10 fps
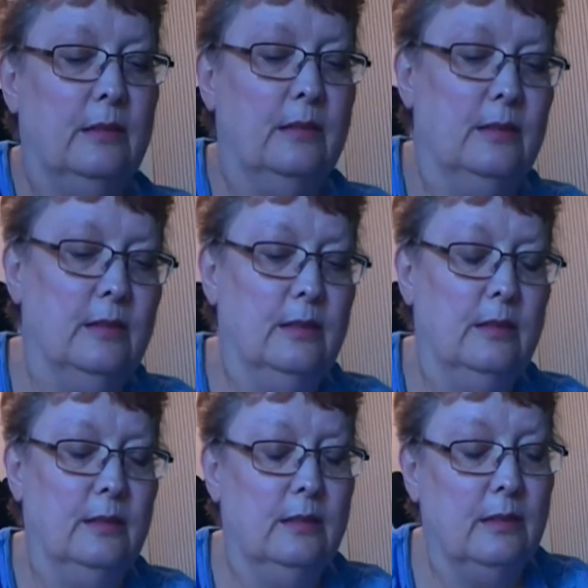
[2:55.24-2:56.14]
this is
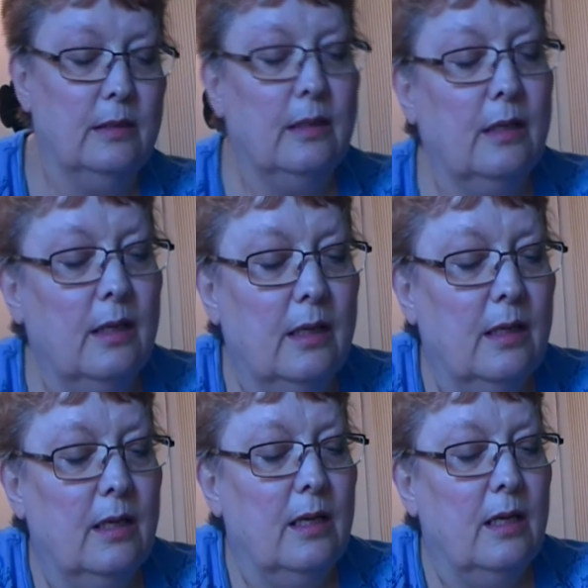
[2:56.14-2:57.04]
a
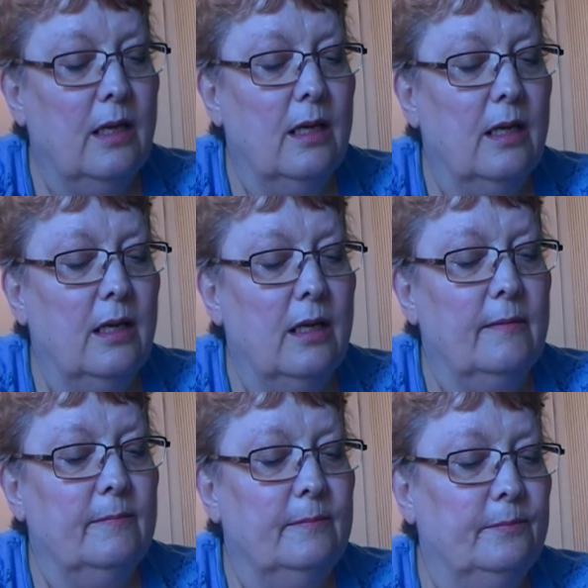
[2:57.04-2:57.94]
and no
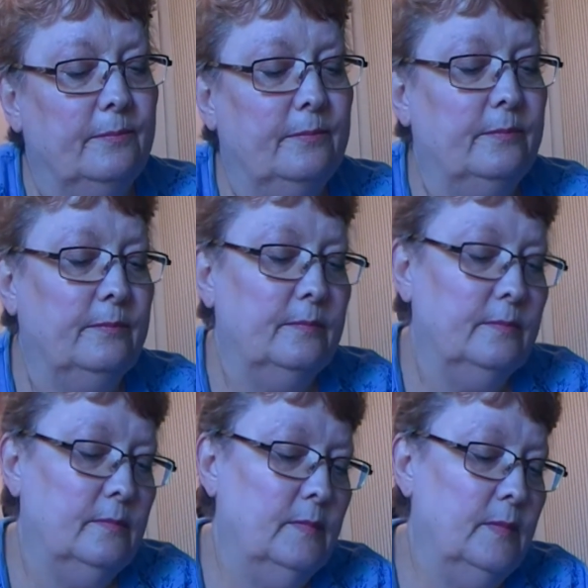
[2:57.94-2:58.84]
drink.
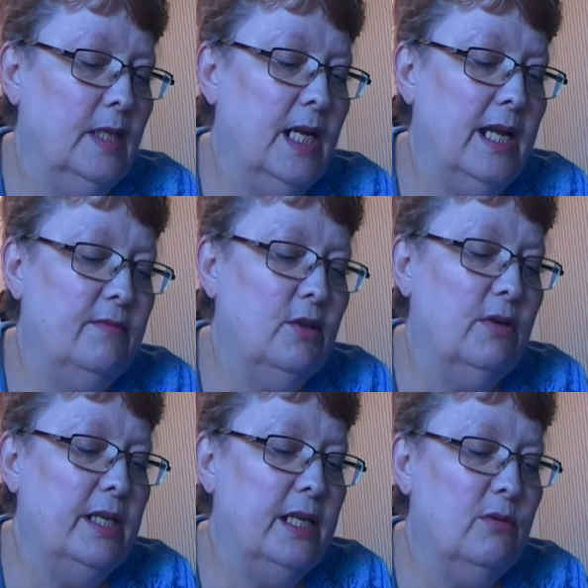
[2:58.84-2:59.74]
I have
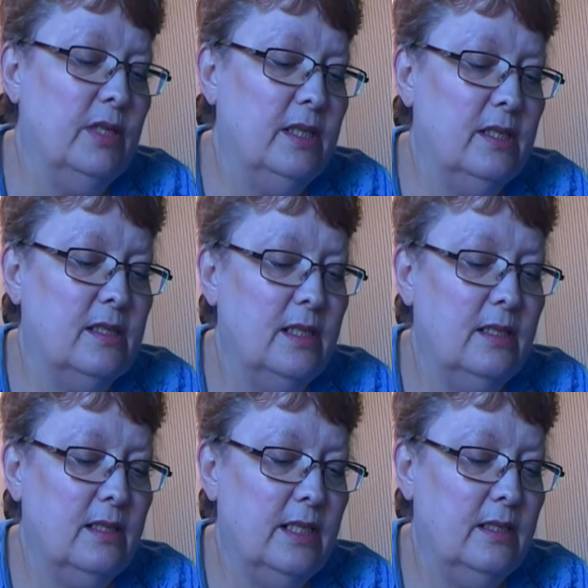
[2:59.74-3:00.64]
no idea what this
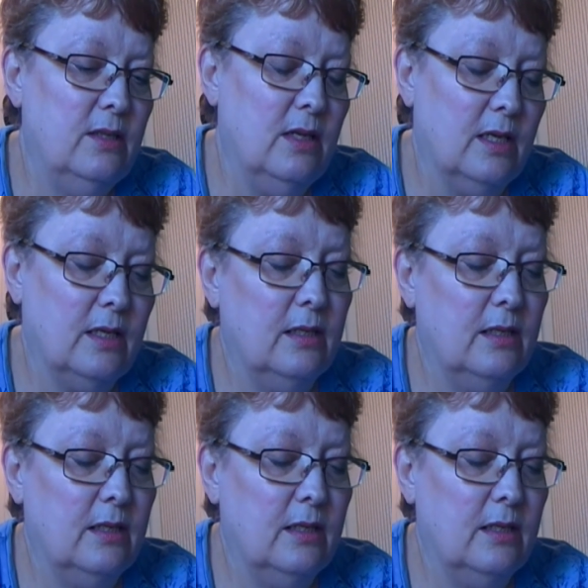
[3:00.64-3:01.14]
is. Let's look.